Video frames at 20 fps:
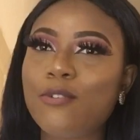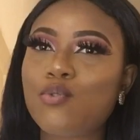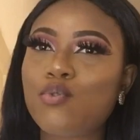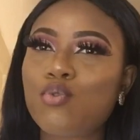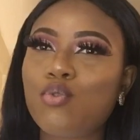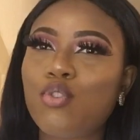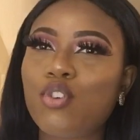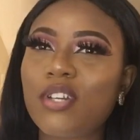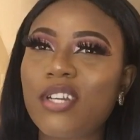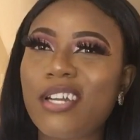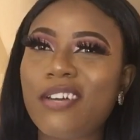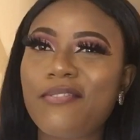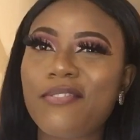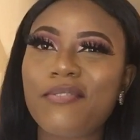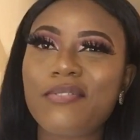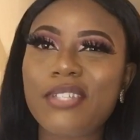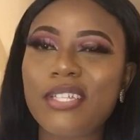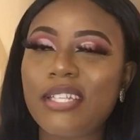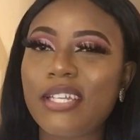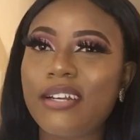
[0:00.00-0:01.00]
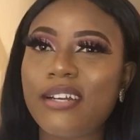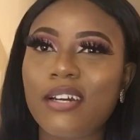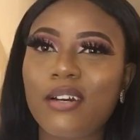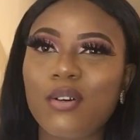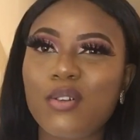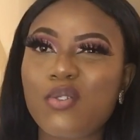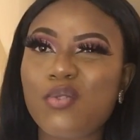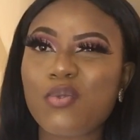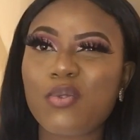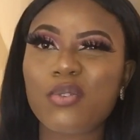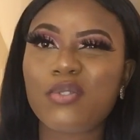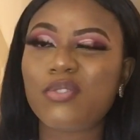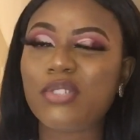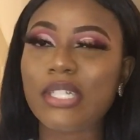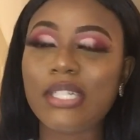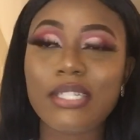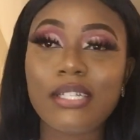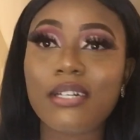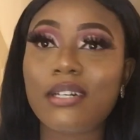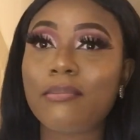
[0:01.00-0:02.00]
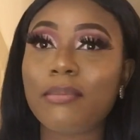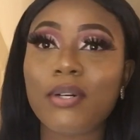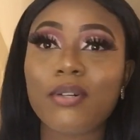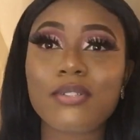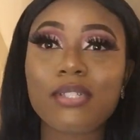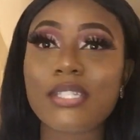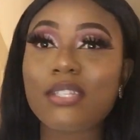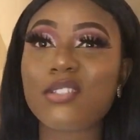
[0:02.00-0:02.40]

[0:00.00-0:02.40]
250 naira or 200 thereabouts.